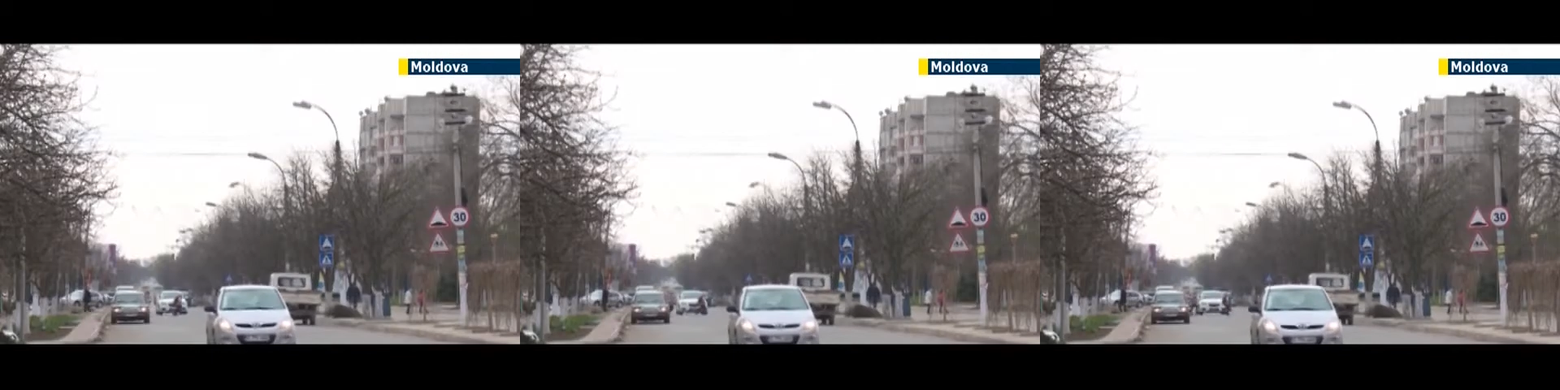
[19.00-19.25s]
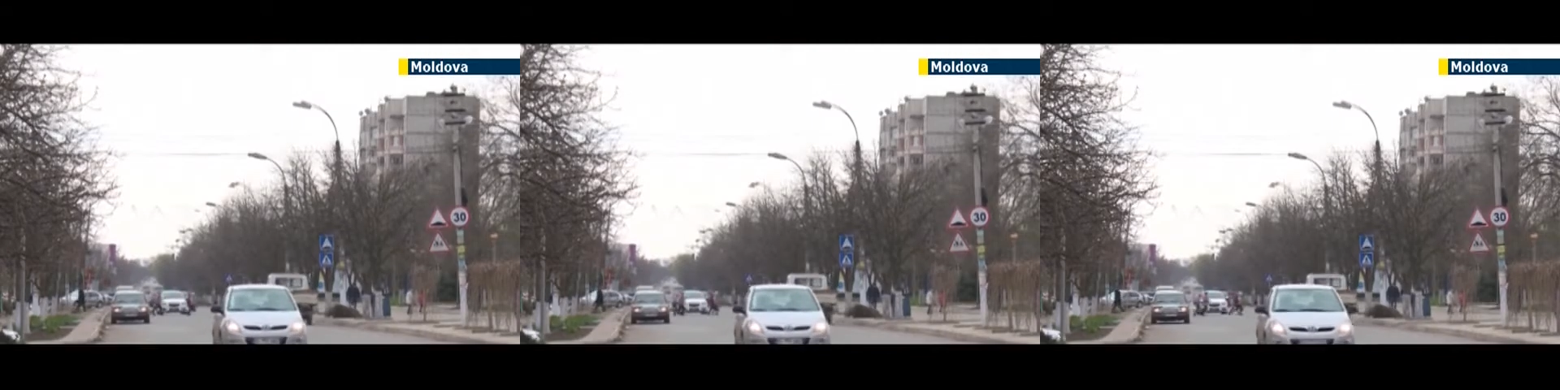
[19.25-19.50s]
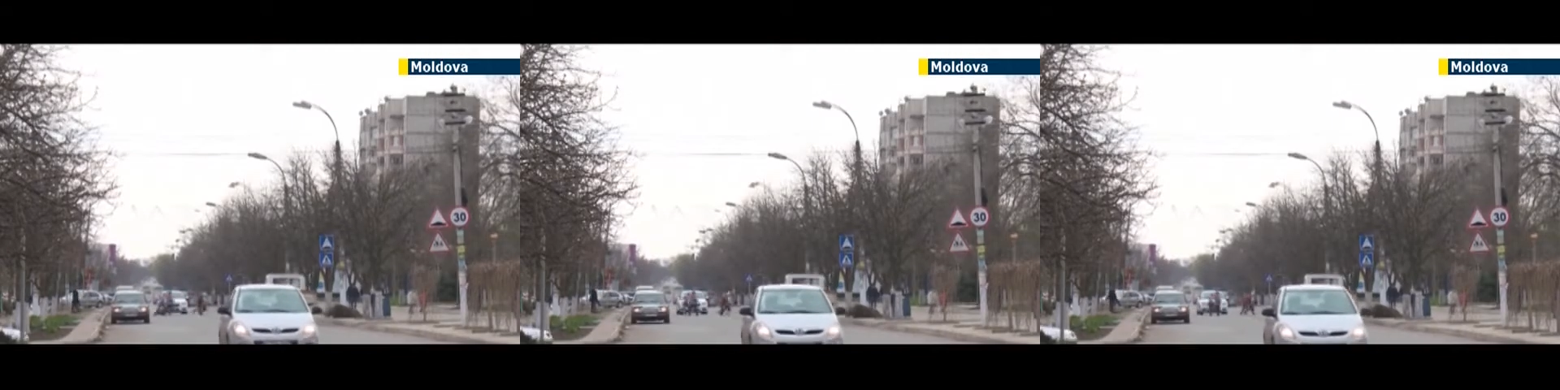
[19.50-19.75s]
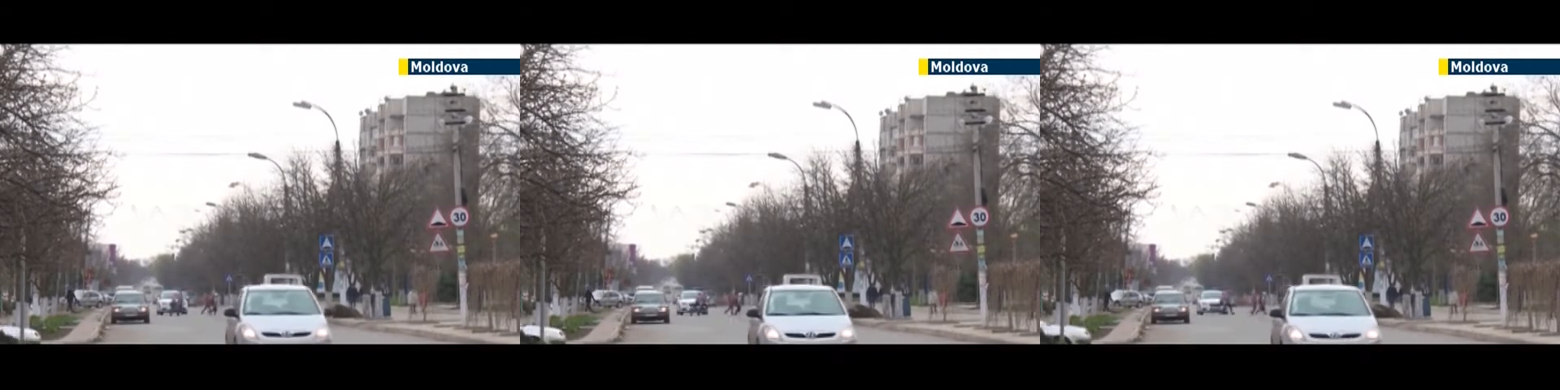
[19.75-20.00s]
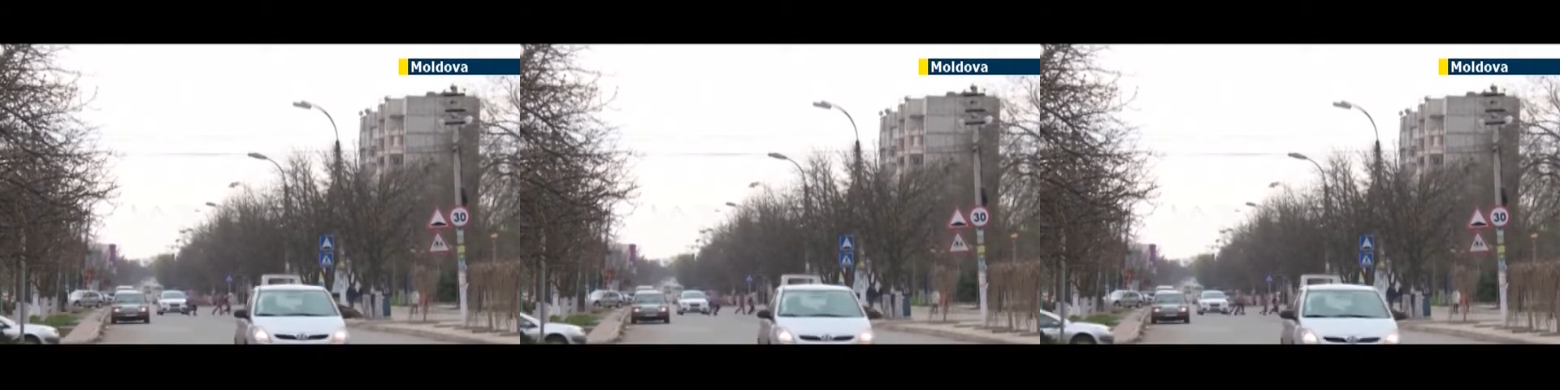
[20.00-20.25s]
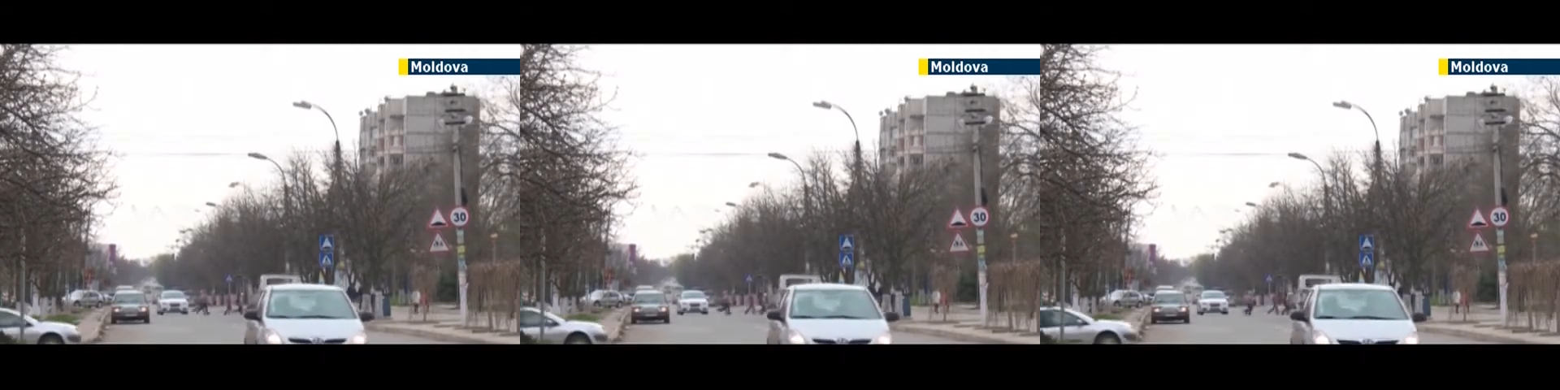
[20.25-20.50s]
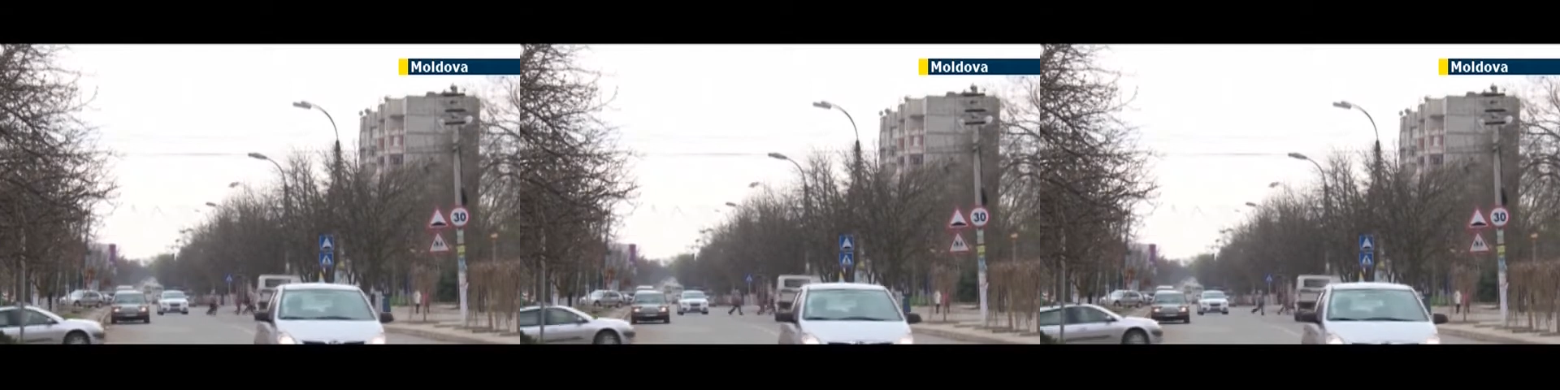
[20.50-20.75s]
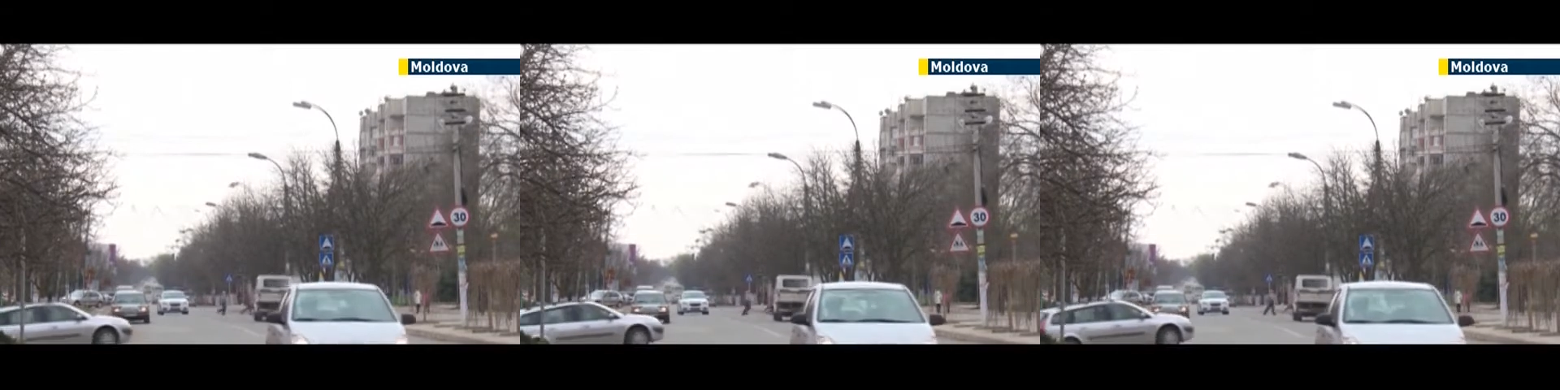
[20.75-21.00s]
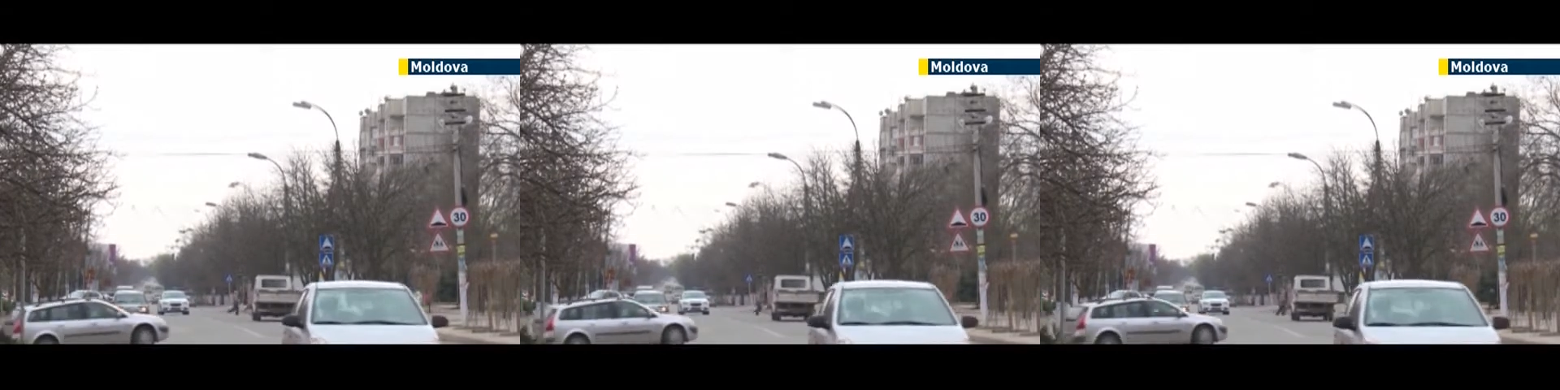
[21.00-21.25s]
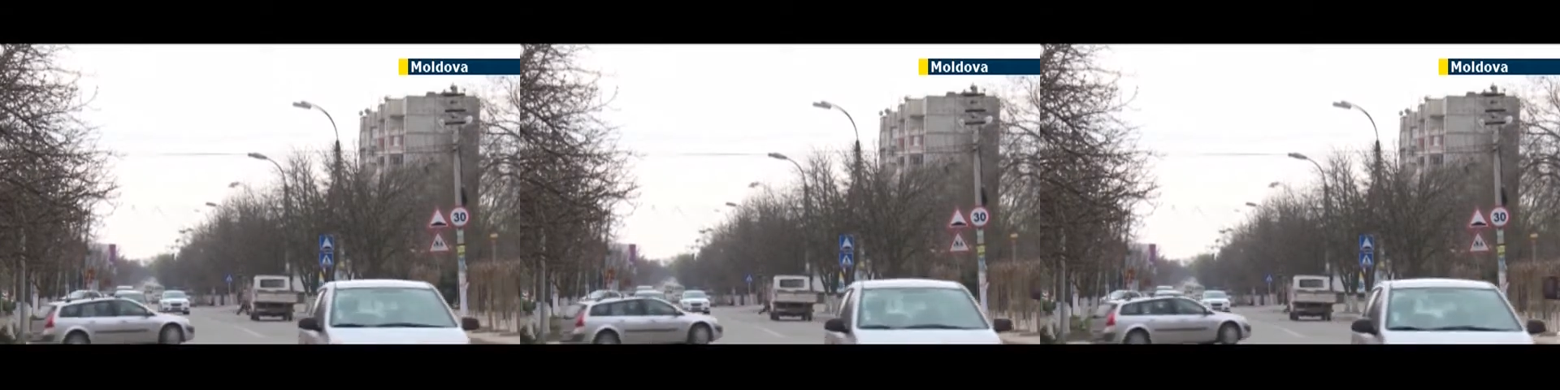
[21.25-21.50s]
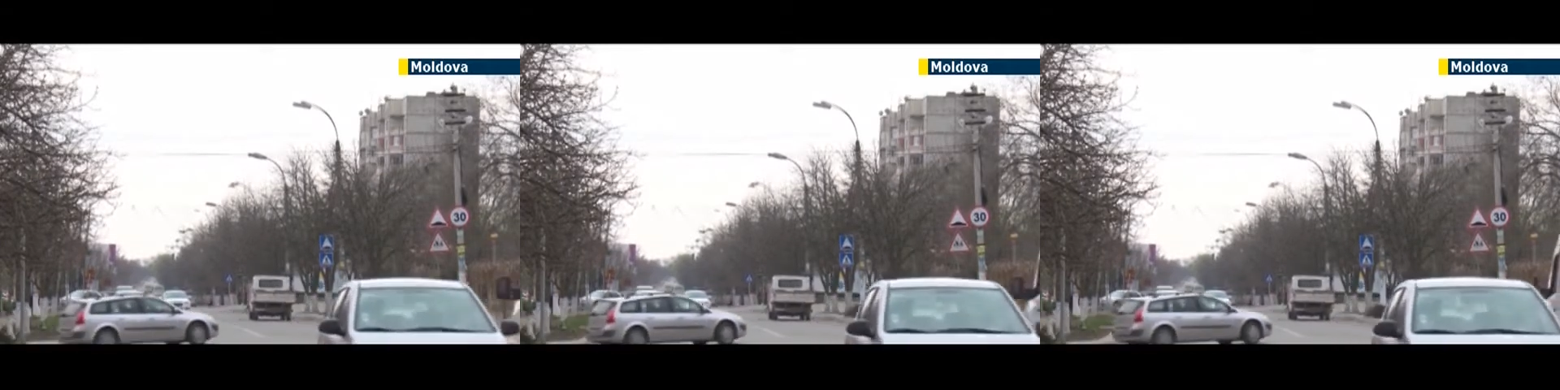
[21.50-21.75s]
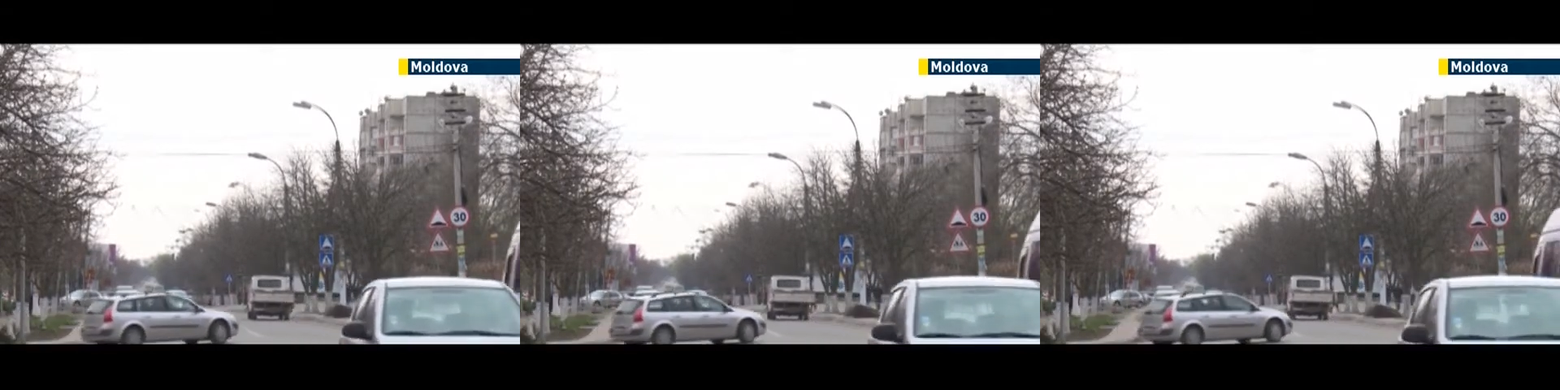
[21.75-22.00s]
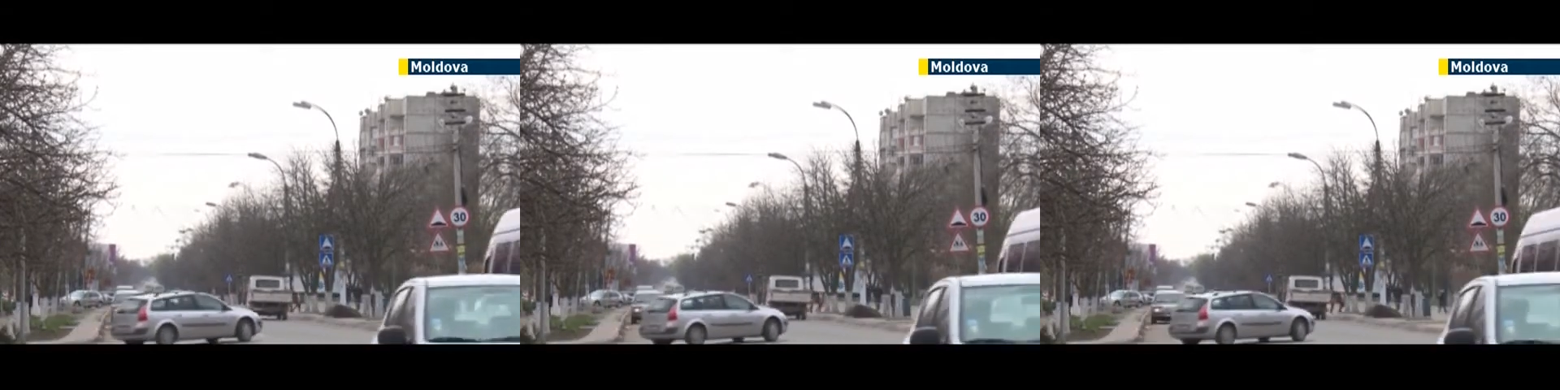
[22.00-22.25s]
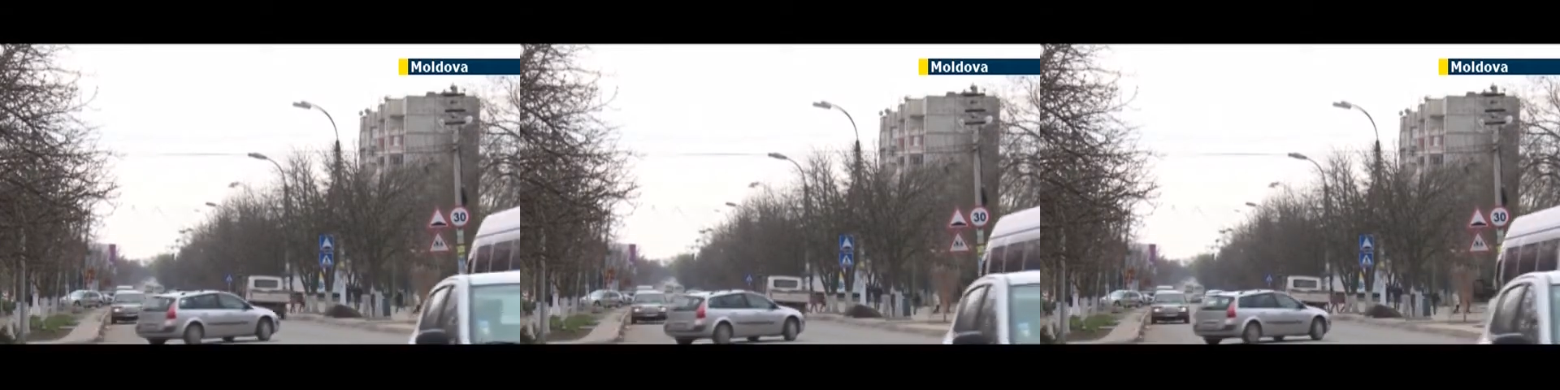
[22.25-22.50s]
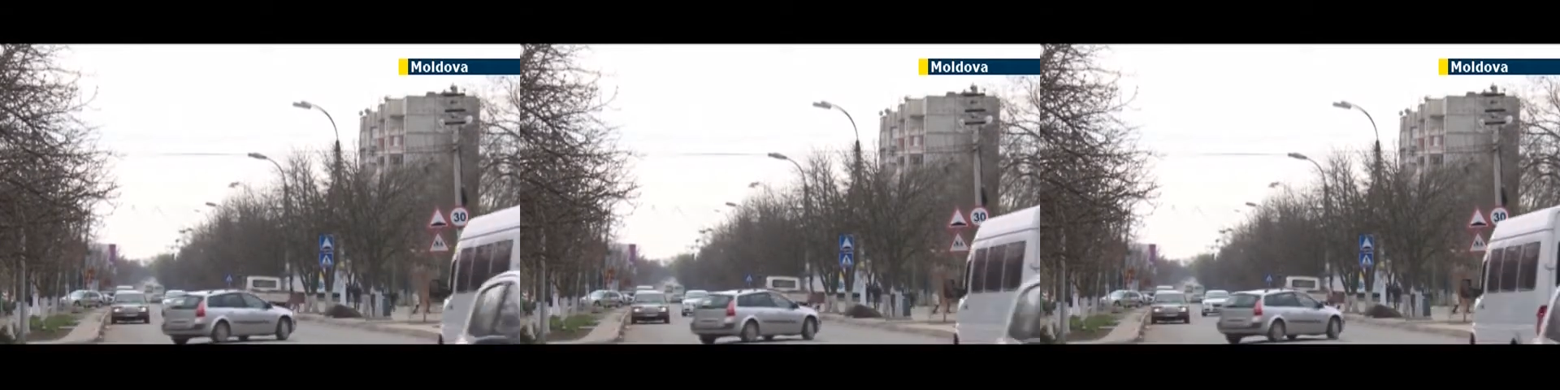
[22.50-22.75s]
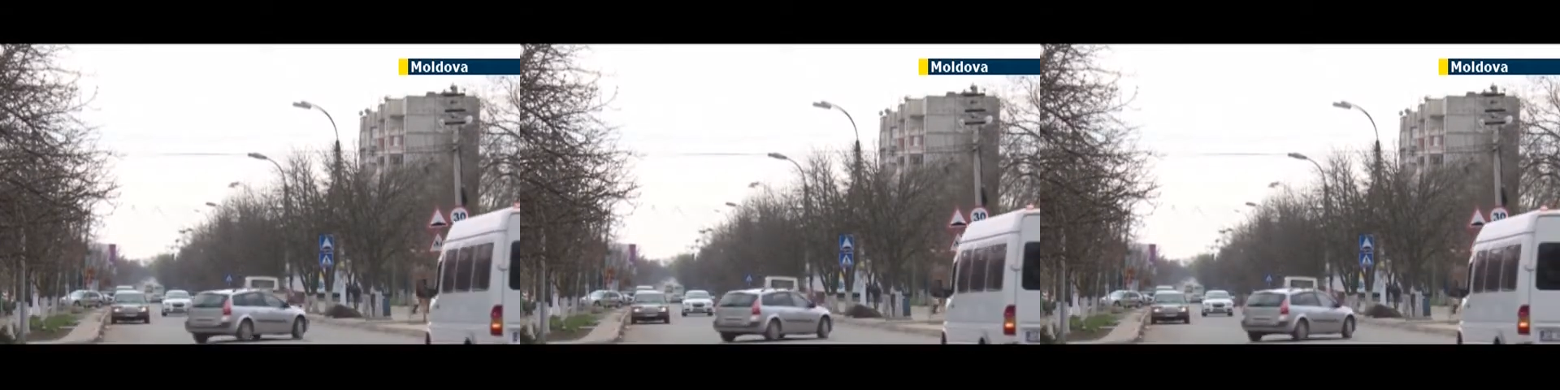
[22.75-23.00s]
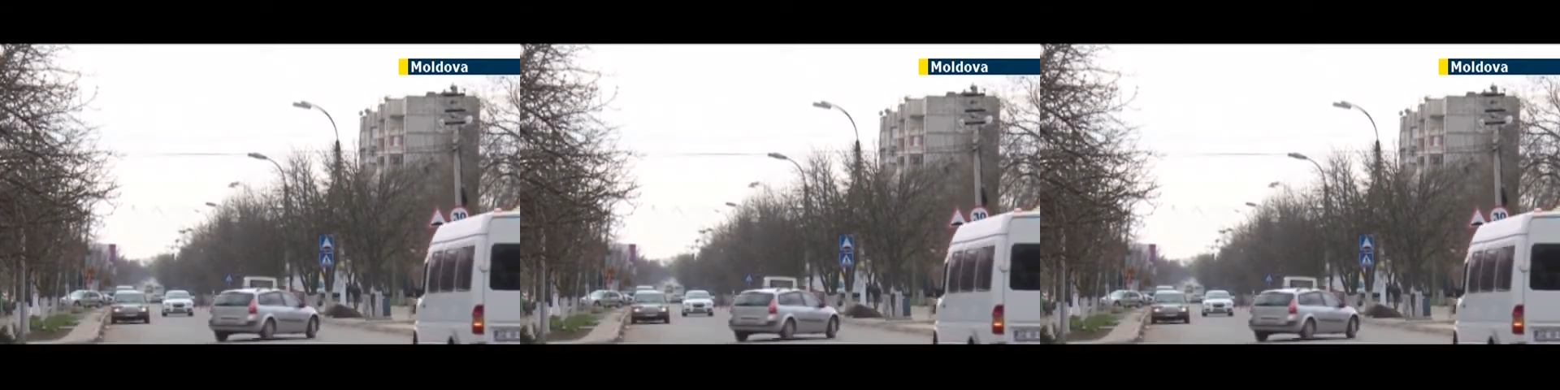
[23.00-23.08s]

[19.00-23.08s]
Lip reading: Nobody's mouth can be seen.